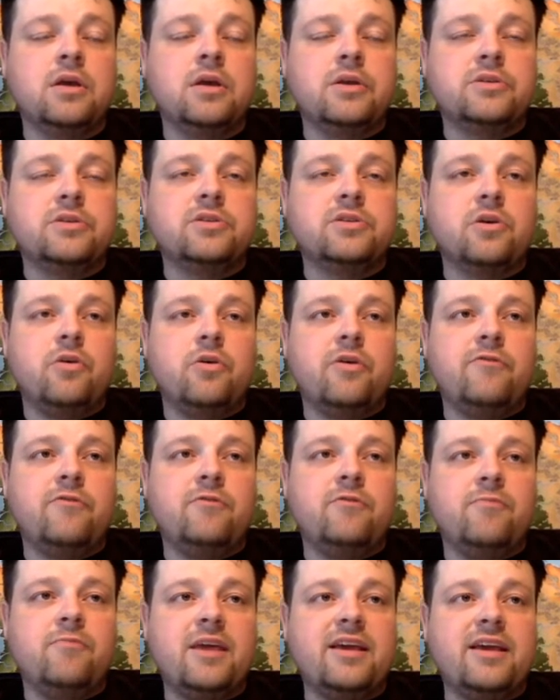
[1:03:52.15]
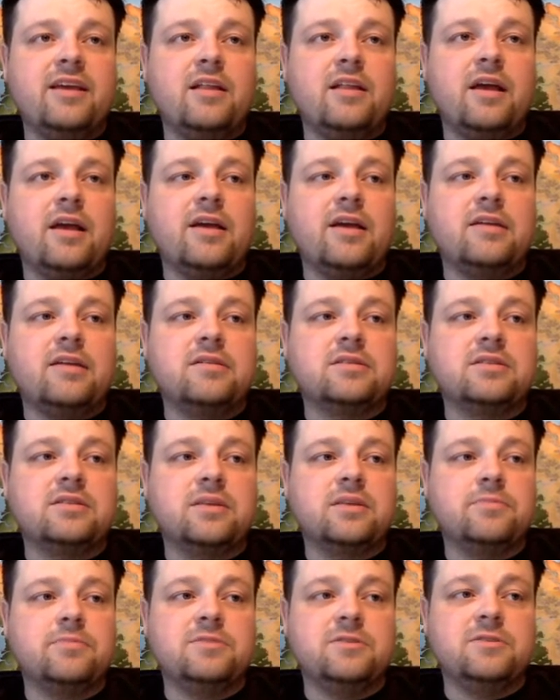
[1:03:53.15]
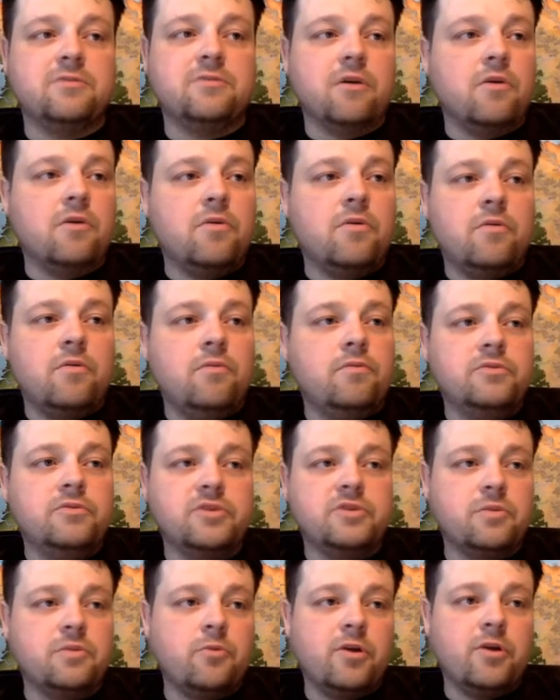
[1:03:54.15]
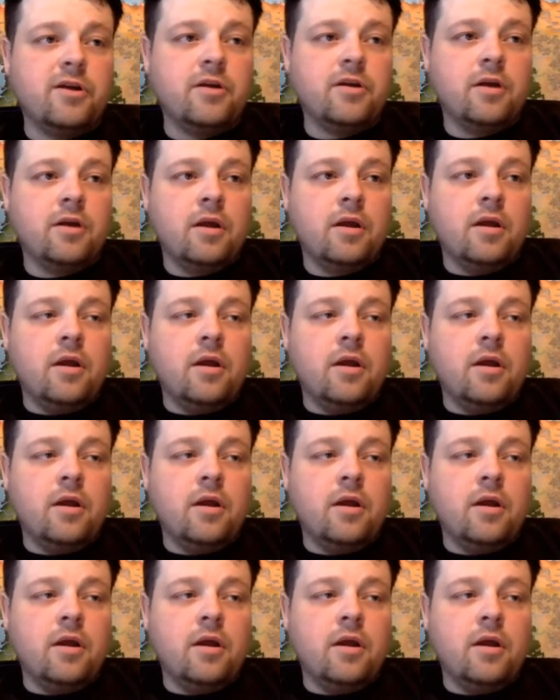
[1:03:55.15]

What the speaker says: so if you make it like sub-zero somewhere,